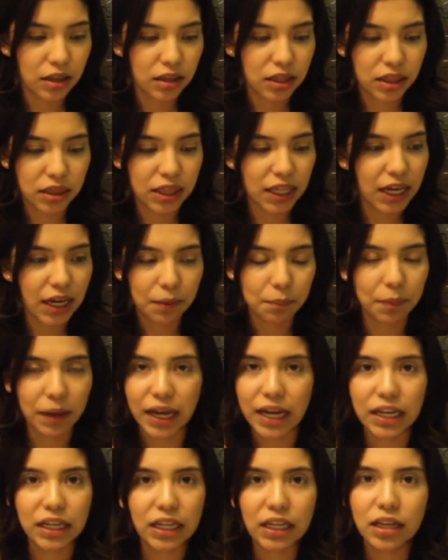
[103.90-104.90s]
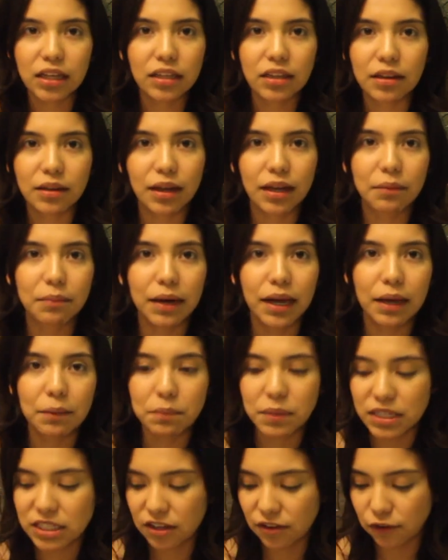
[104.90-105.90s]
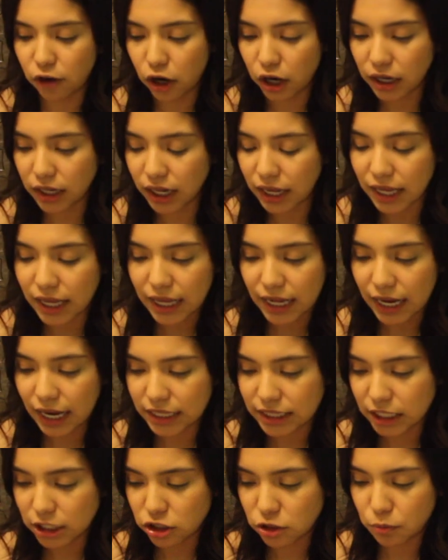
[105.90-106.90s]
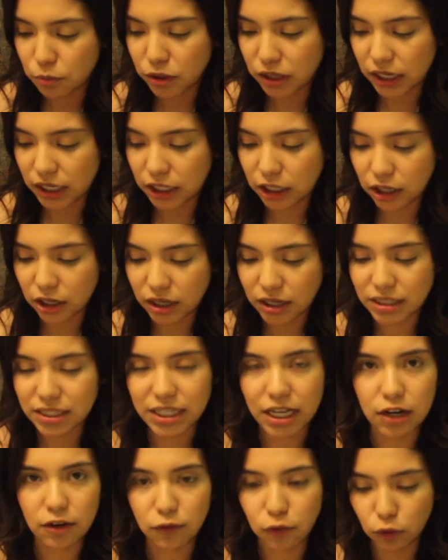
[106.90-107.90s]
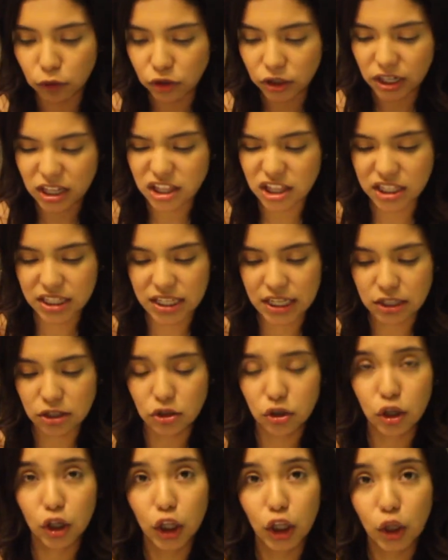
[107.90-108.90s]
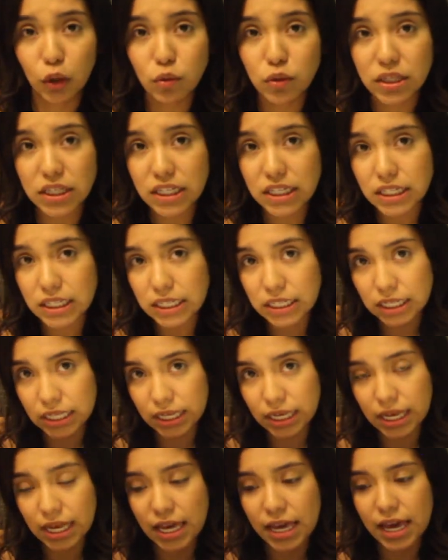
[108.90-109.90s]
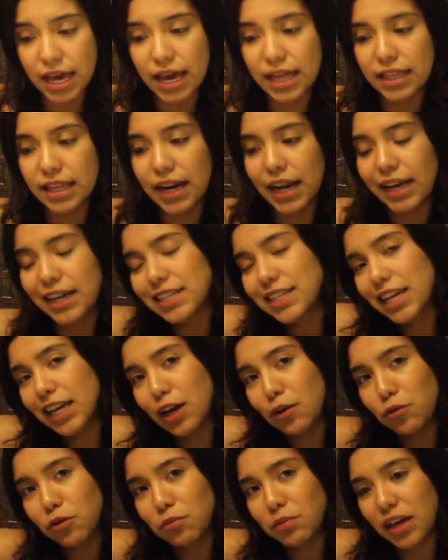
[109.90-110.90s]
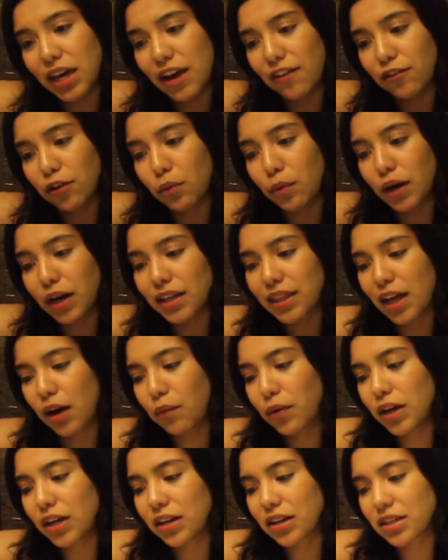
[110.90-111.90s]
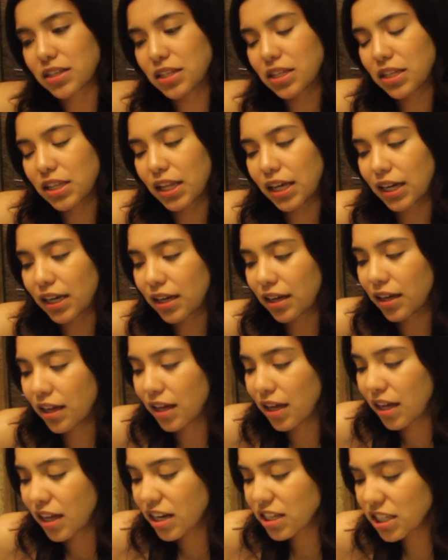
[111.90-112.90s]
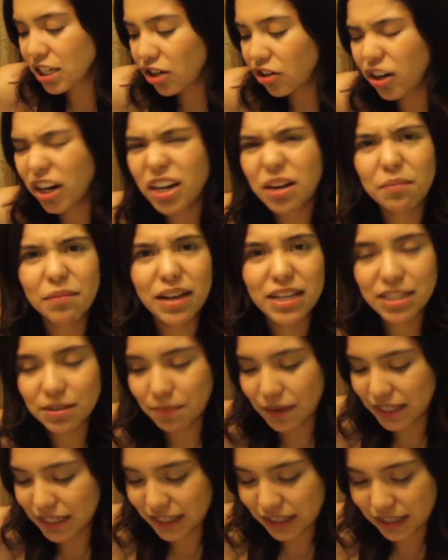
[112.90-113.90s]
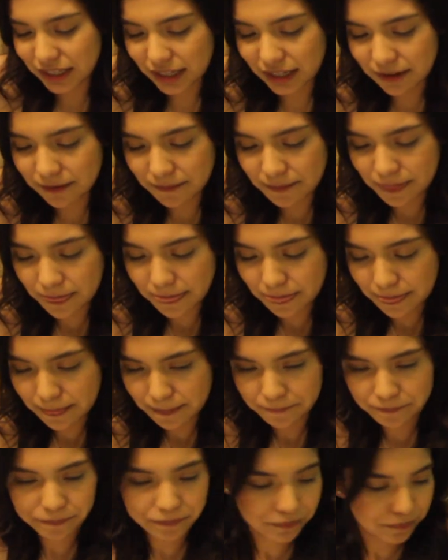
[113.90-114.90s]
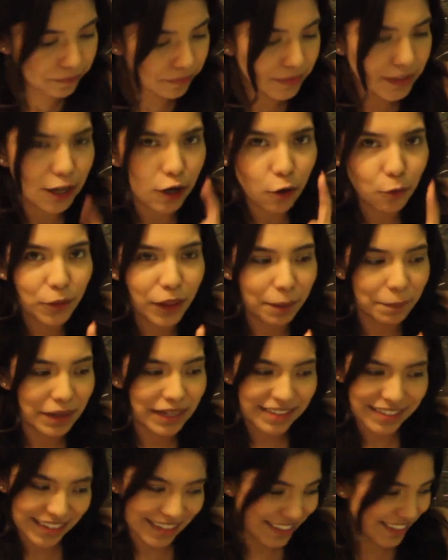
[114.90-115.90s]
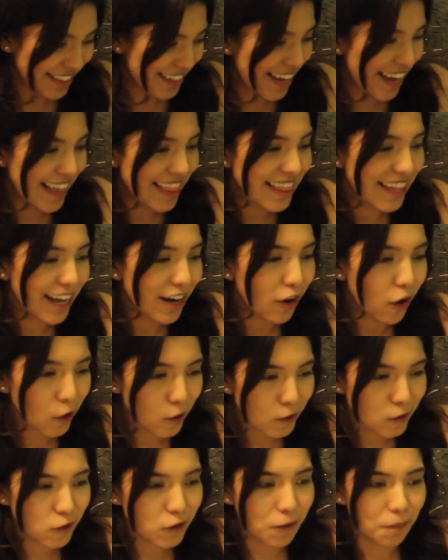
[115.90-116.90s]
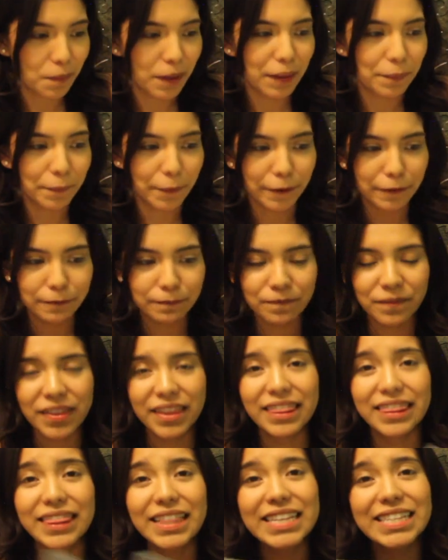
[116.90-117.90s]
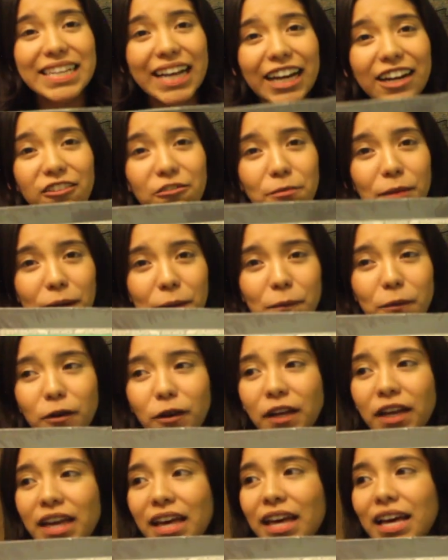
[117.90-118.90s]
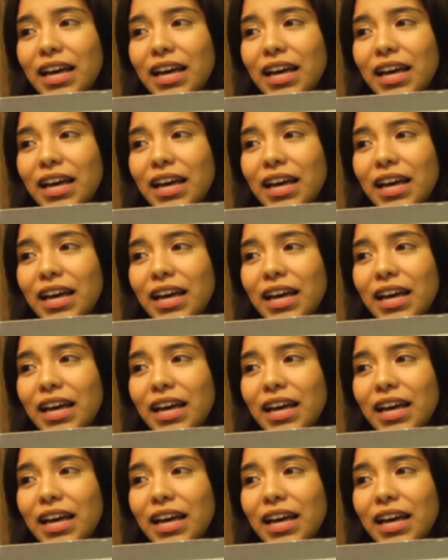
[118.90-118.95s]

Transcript: the thing I'm painting, like my piece of art, I tend to put it here inside a folder and just tend to close it. And then I can take it with me everywhere, and that way it doesn't create a mess, basically. I hope that made sense. And then also the paper. This kind of paper